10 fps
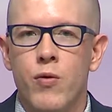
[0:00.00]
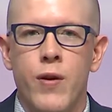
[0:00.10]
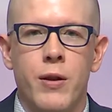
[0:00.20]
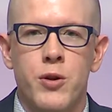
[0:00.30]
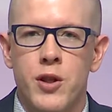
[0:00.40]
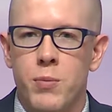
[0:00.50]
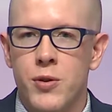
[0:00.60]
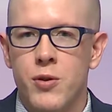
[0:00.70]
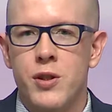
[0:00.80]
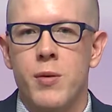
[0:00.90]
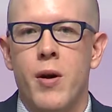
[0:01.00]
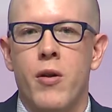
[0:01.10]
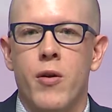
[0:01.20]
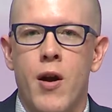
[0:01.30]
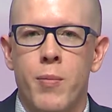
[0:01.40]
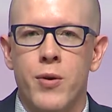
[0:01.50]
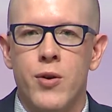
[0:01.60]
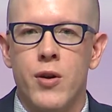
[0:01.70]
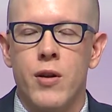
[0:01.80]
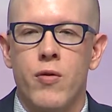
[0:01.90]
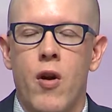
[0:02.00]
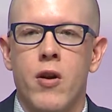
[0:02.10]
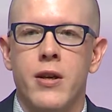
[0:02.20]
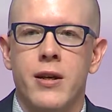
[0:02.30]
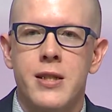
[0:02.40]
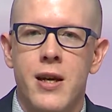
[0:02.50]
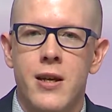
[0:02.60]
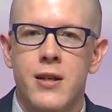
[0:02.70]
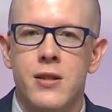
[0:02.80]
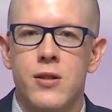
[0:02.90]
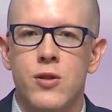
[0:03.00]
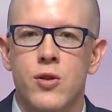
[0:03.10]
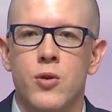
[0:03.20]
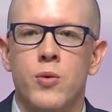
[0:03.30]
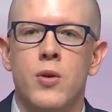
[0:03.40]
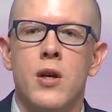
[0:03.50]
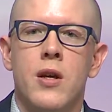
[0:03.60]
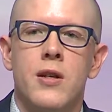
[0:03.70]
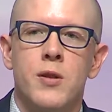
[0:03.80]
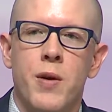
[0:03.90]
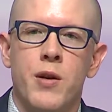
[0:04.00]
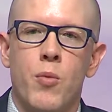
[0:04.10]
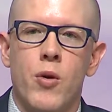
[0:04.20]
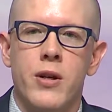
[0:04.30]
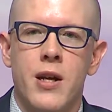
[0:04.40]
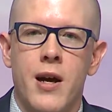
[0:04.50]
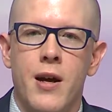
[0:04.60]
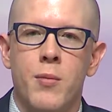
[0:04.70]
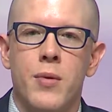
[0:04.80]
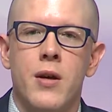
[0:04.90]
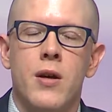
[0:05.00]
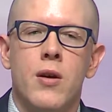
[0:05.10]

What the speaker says: fellowships or some other opportunity for Arctic scientists to spend more time